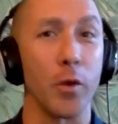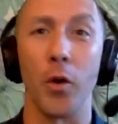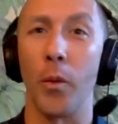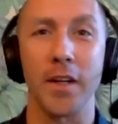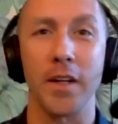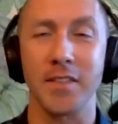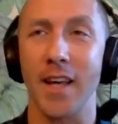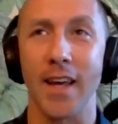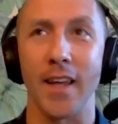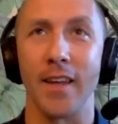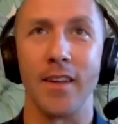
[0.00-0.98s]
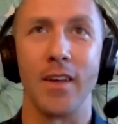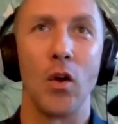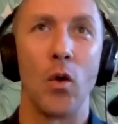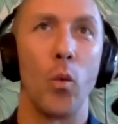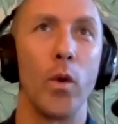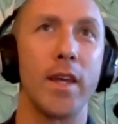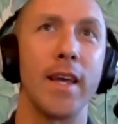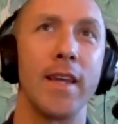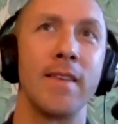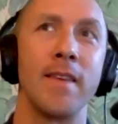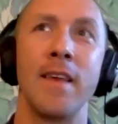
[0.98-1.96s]
we don't want to say. We
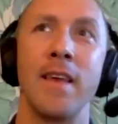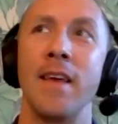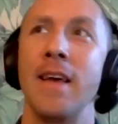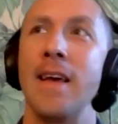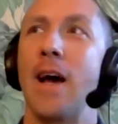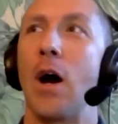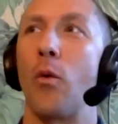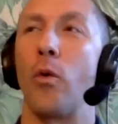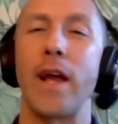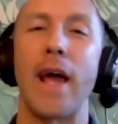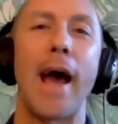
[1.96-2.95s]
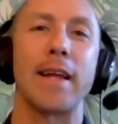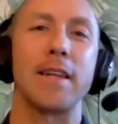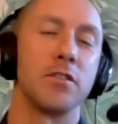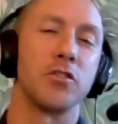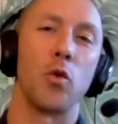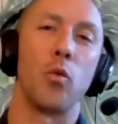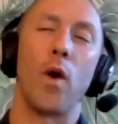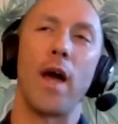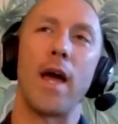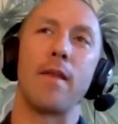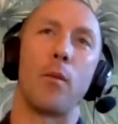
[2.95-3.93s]
can react in a certain
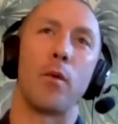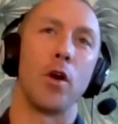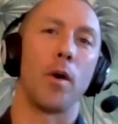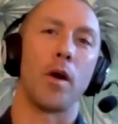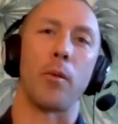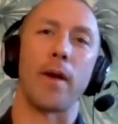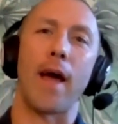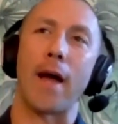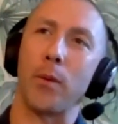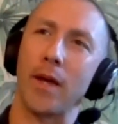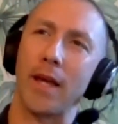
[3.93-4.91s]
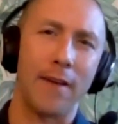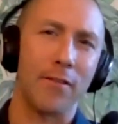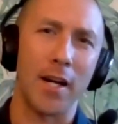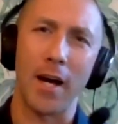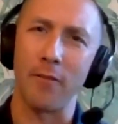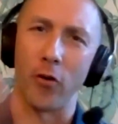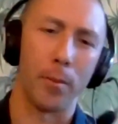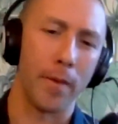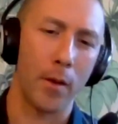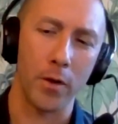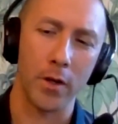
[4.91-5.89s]
way that we don't want to react. We can have a
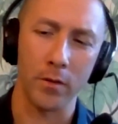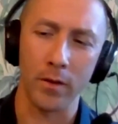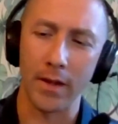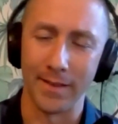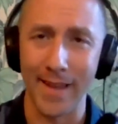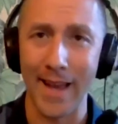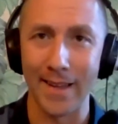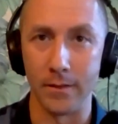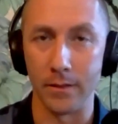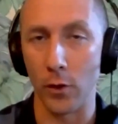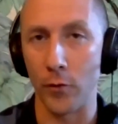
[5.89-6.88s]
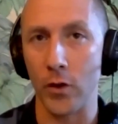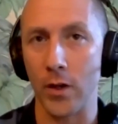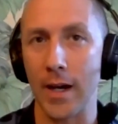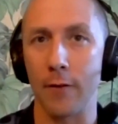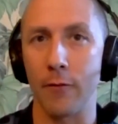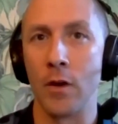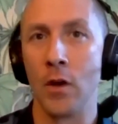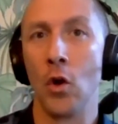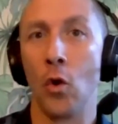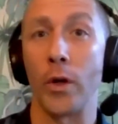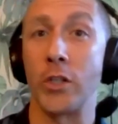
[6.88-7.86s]
nonverbal that we didn't intend. So if you kind of
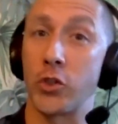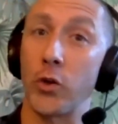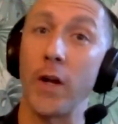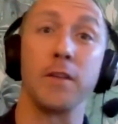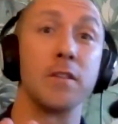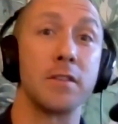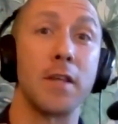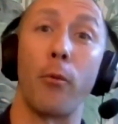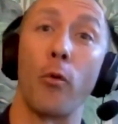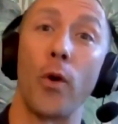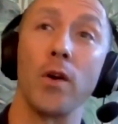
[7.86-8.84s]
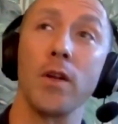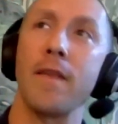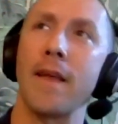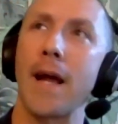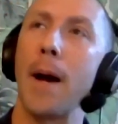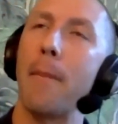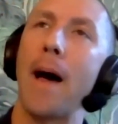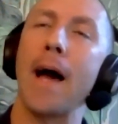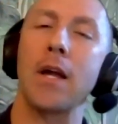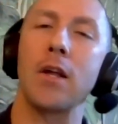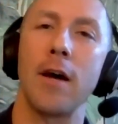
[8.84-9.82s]
retreat temporarily and then come
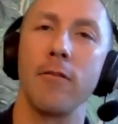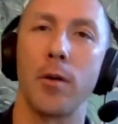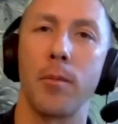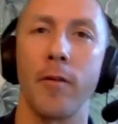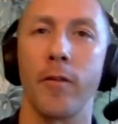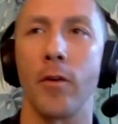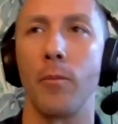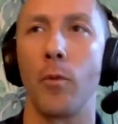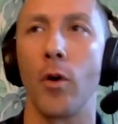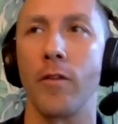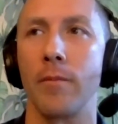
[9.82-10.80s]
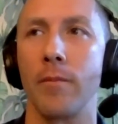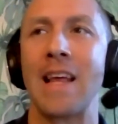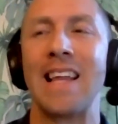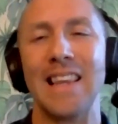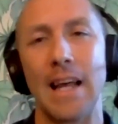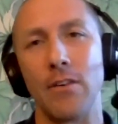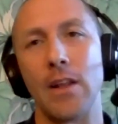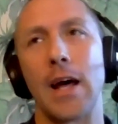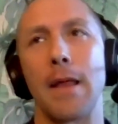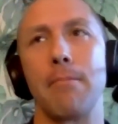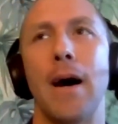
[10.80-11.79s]
back and you have a little more of a
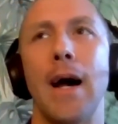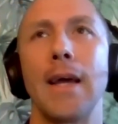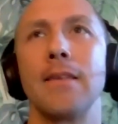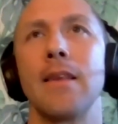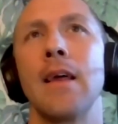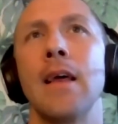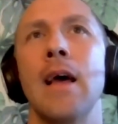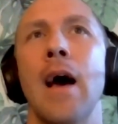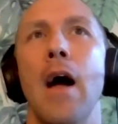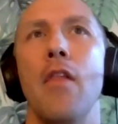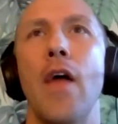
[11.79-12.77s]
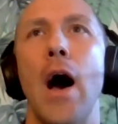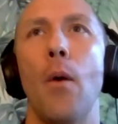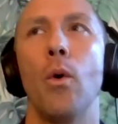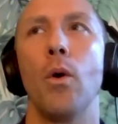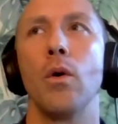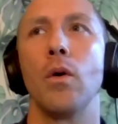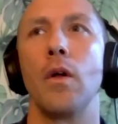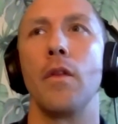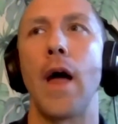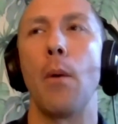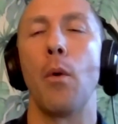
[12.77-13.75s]
level-headed mind, that will
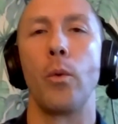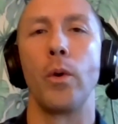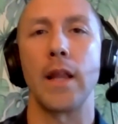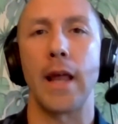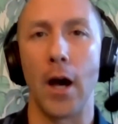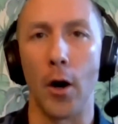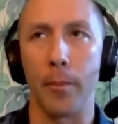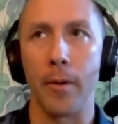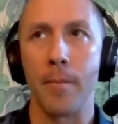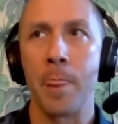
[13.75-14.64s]
really help,